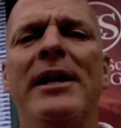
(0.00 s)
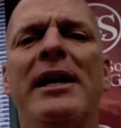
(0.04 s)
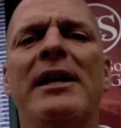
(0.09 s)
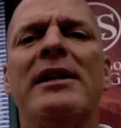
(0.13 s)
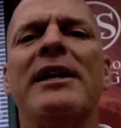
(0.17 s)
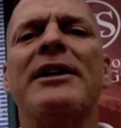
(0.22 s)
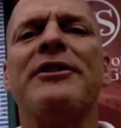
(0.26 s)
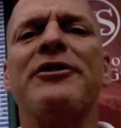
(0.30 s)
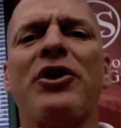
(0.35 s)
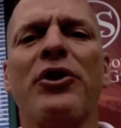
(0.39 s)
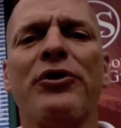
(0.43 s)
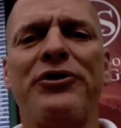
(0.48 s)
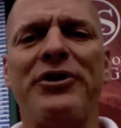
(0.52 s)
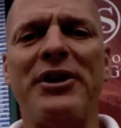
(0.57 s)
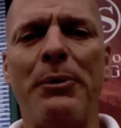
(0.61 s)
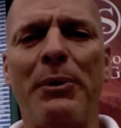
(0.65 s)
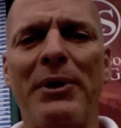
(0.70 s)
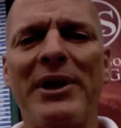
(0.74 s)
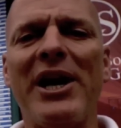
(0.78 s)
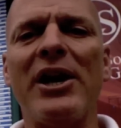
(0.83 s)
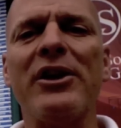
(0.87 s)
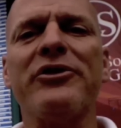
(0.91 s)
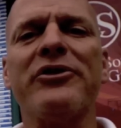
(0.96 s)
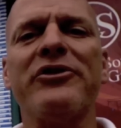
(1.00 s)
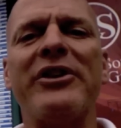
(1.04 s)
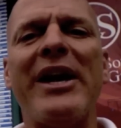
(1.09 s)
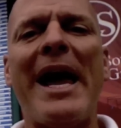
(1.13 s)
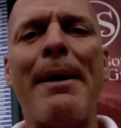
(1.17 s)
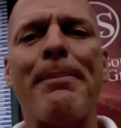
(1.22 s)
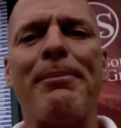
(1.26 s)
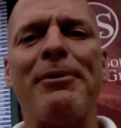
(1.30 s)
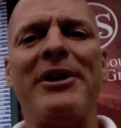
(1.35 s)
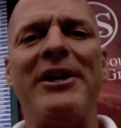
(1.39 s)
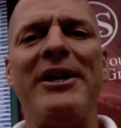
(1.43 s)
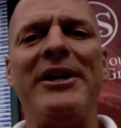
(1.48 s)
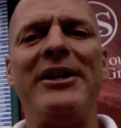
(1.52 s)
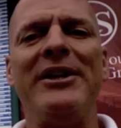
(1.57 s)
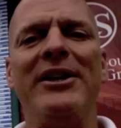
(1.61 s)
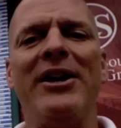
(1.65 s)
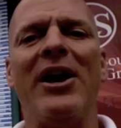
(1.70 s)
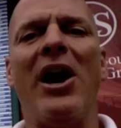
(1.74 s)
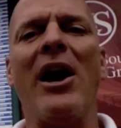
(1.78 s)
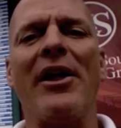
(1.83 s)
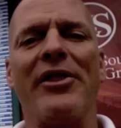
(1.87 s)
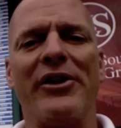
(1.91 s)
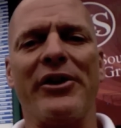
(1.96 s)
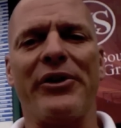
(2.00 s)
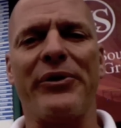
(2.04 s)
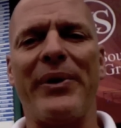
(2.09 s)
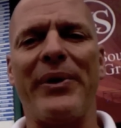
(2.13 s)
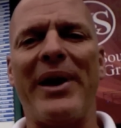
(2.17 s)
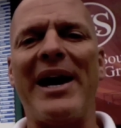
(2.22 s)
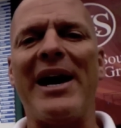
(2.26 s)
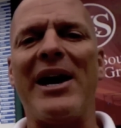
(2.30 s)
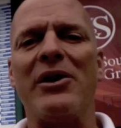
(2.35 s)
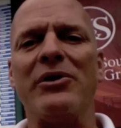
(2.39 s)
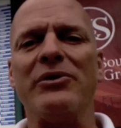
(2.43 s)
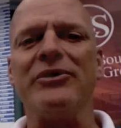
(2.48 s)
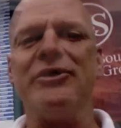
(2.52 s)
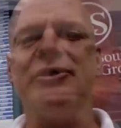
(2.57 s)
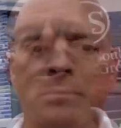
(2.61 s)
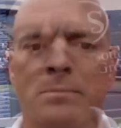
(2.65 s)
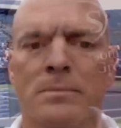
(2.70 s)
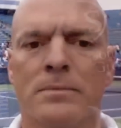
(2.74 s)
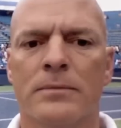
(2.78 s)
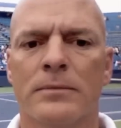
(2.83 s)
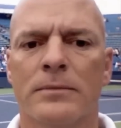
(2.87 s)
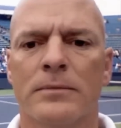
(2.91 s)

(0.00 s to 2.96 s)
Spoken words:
Let's go see what else is happening on the grounds.